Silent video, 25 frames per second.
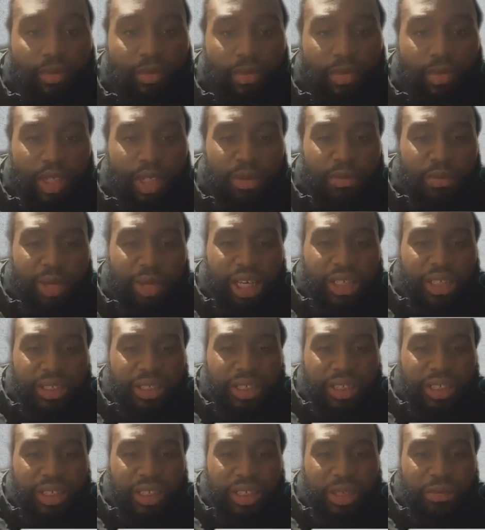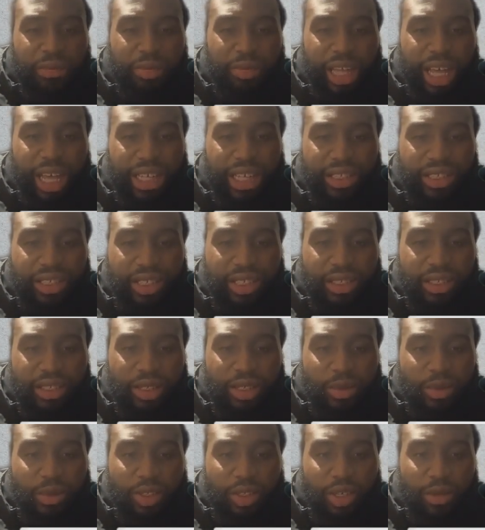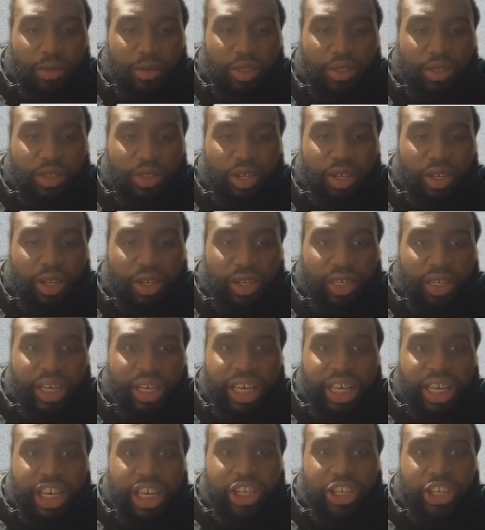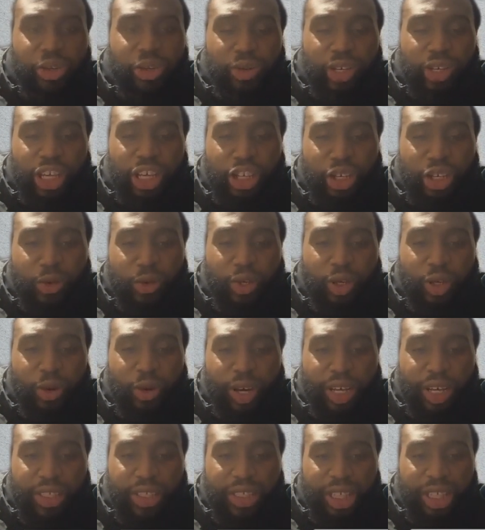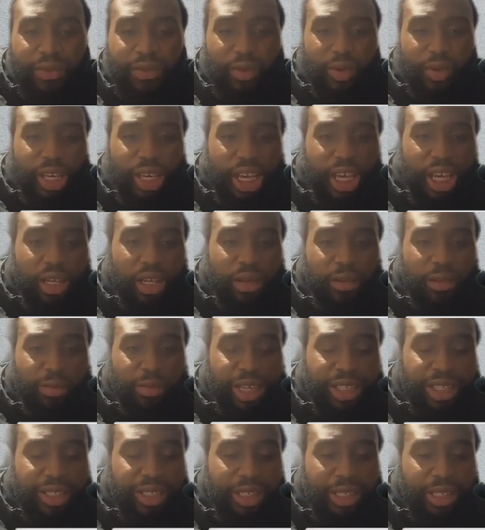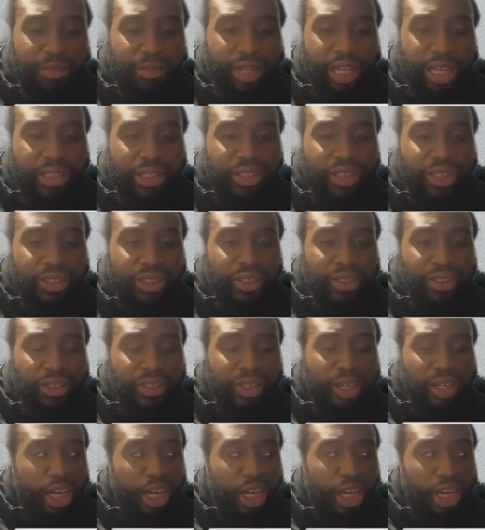basically Black Jesus? What's up with you, dog? Can you request if you can basically Black Jesus?